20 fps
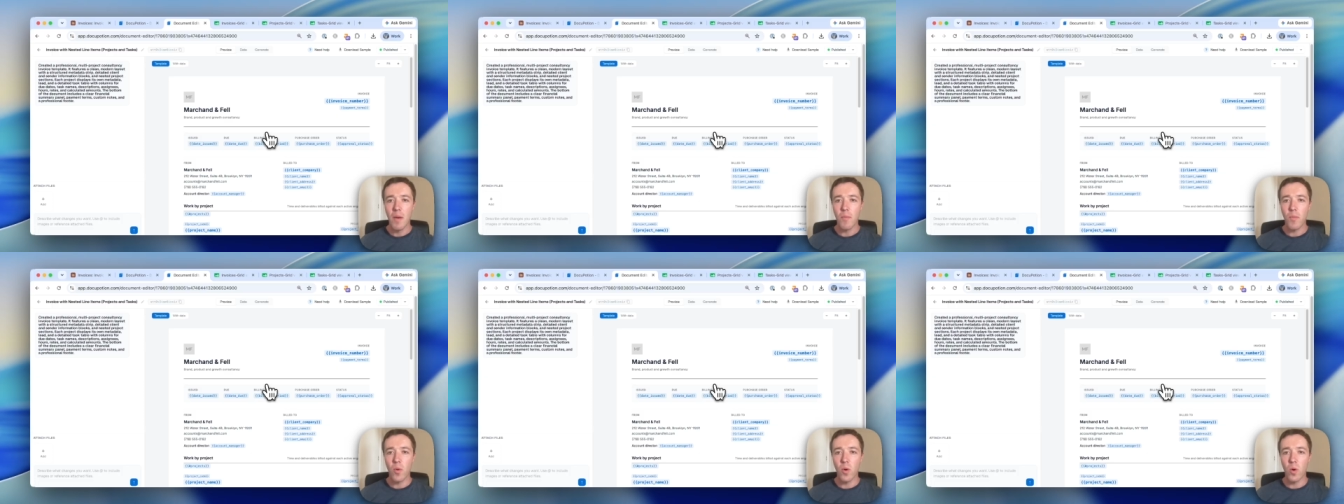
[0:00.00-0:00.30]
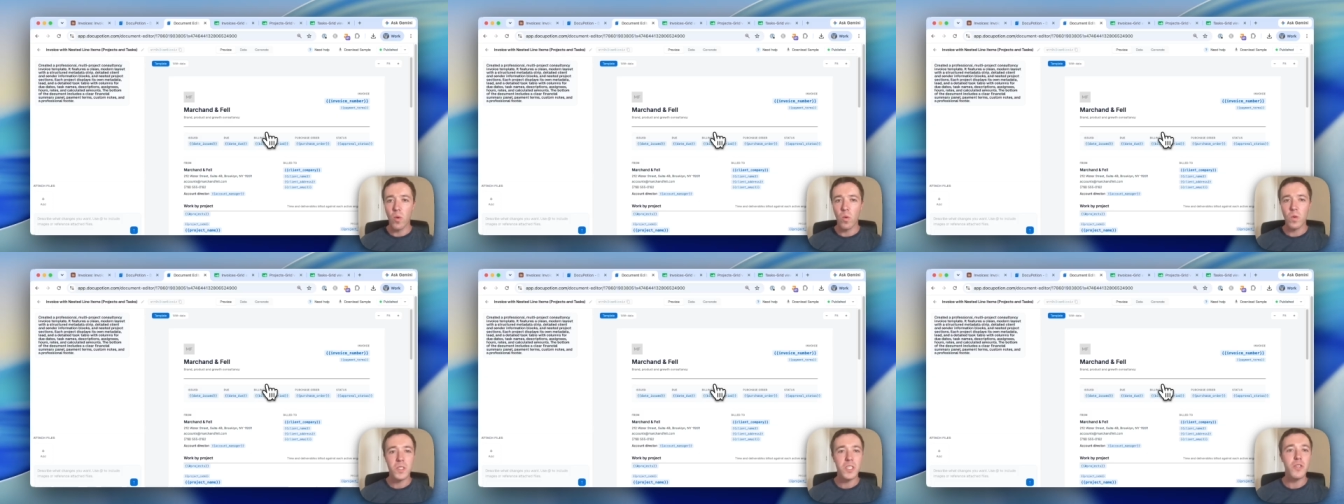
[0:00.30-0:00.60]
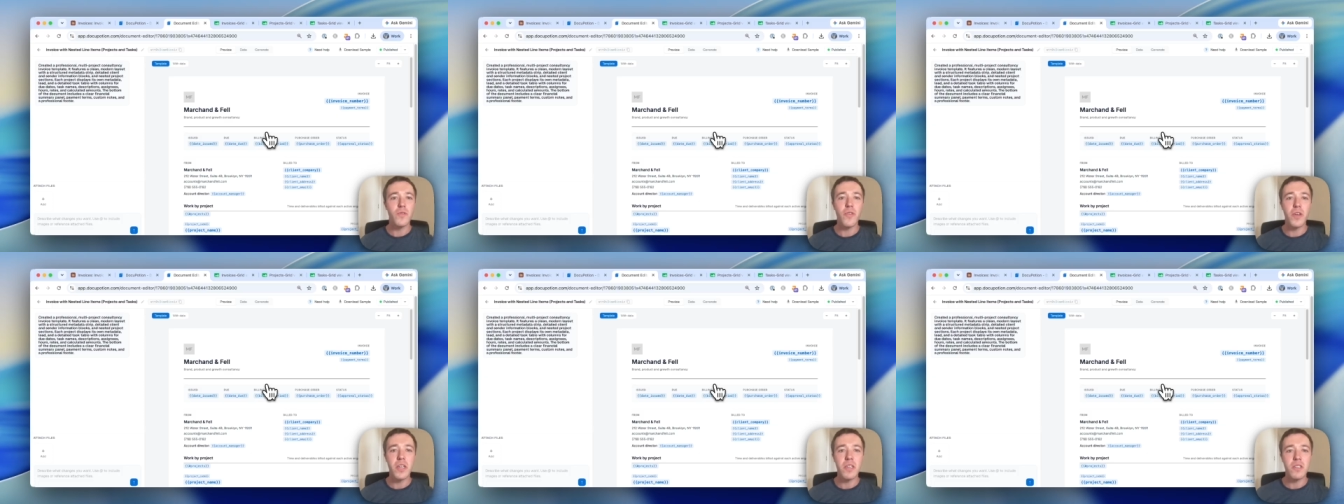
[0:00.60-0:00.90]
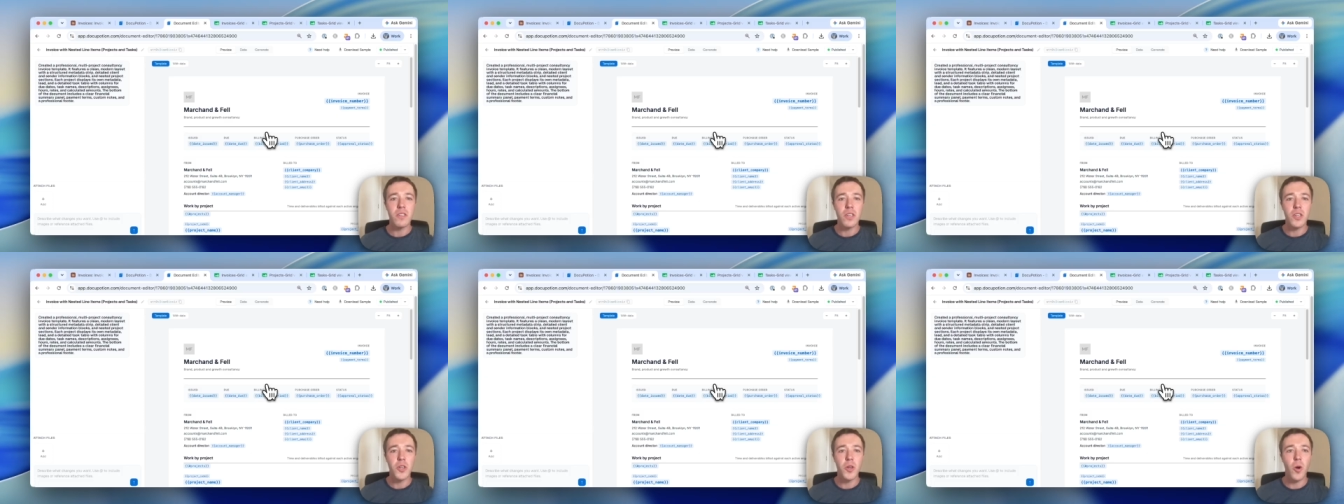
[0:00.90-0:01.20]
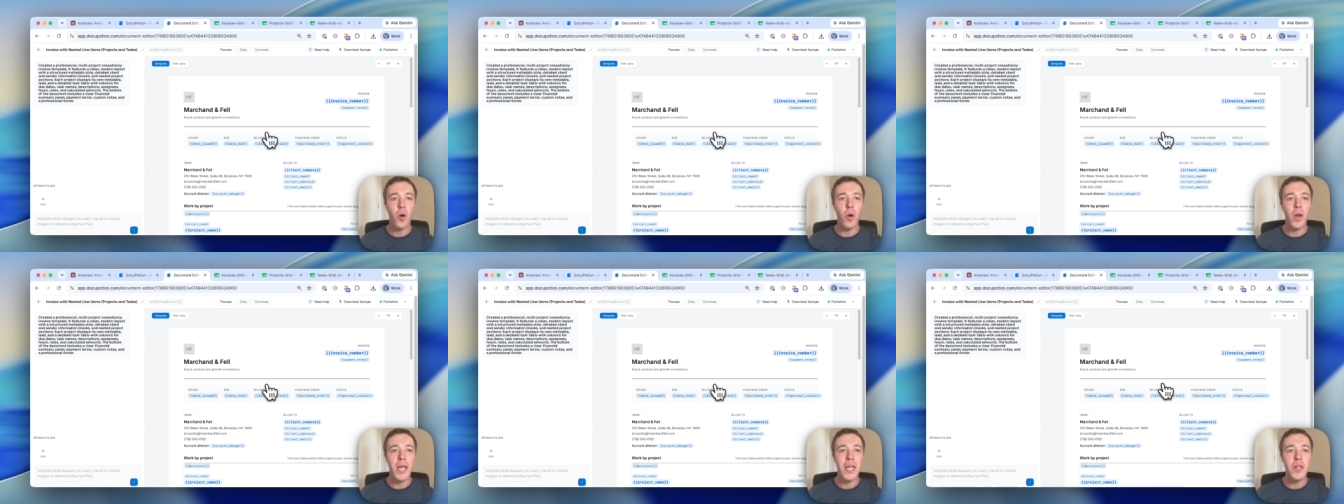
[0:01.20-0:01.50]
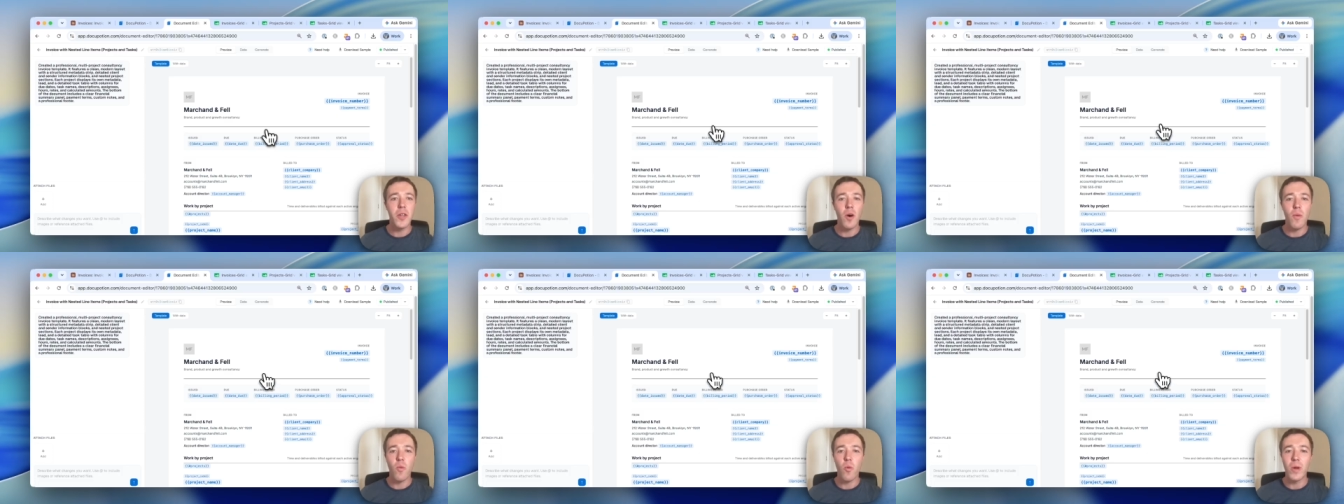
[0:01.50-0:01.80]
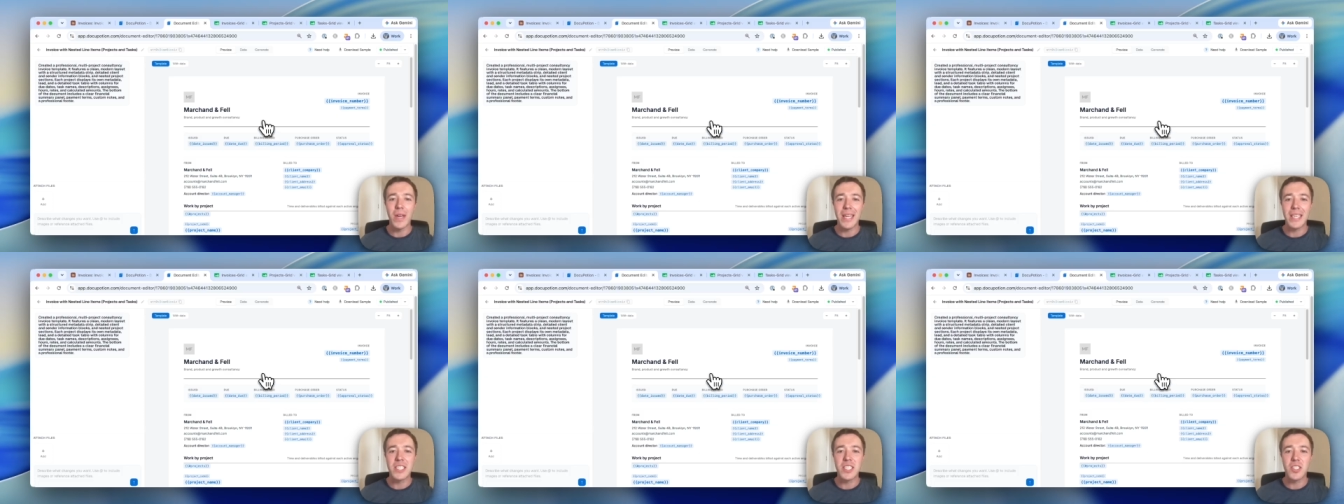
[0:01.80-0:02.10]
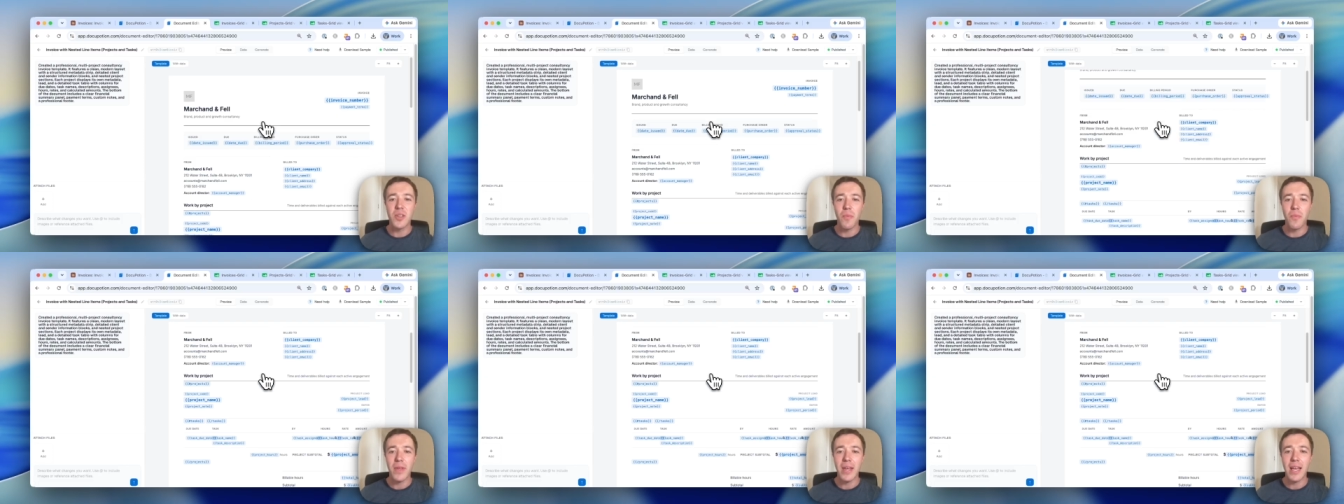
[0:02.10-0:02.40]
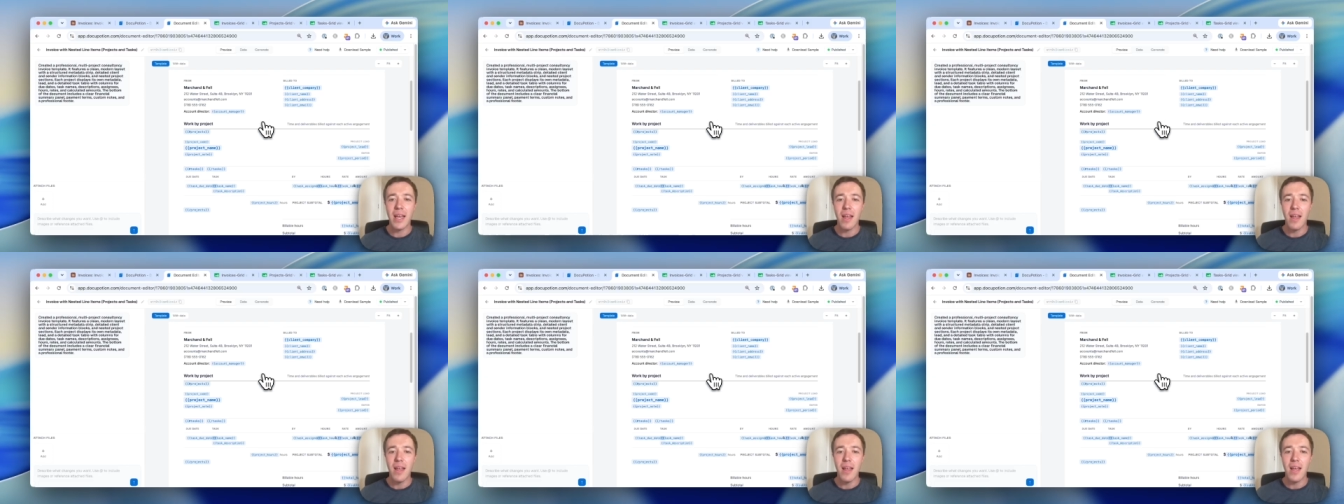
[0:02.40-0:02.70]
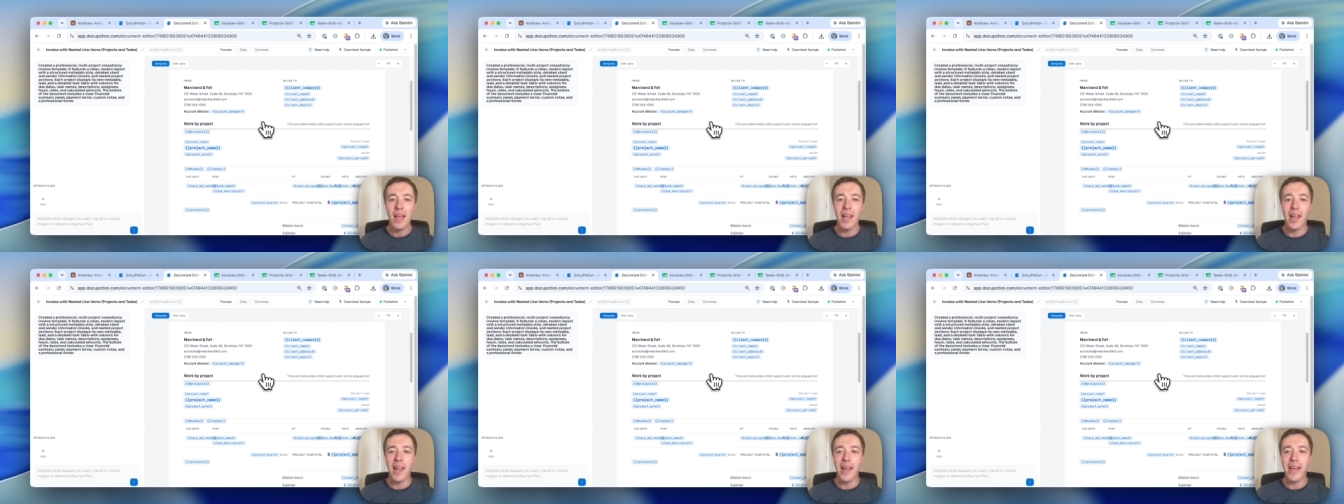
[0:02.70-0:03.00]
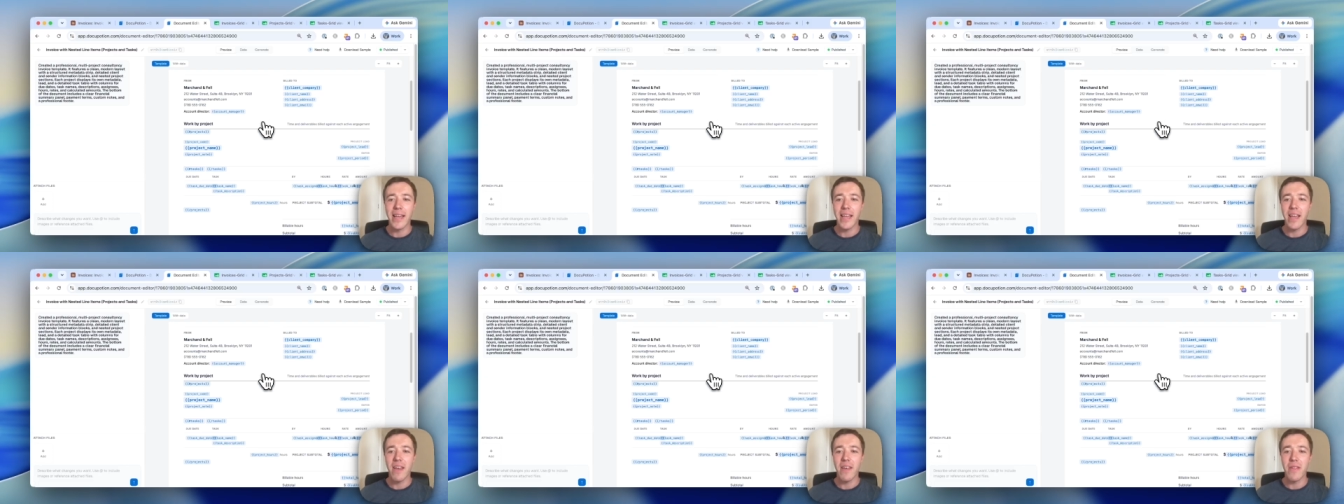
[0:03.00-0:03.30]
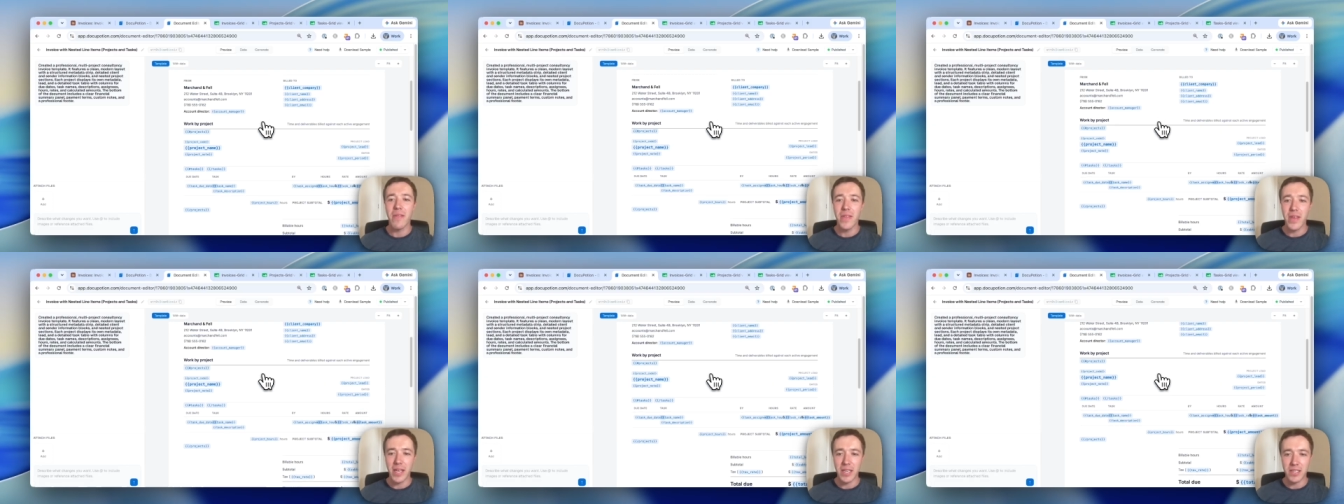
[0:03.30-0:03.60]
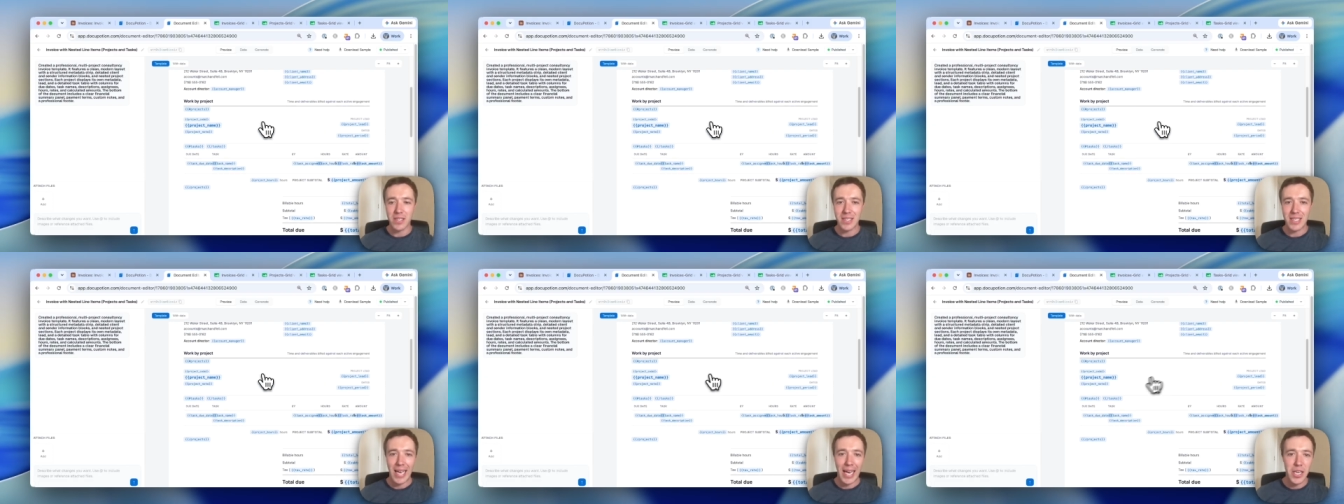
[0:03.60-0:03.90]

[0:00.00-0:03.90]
but once it's finished, you're going to end up with something like this.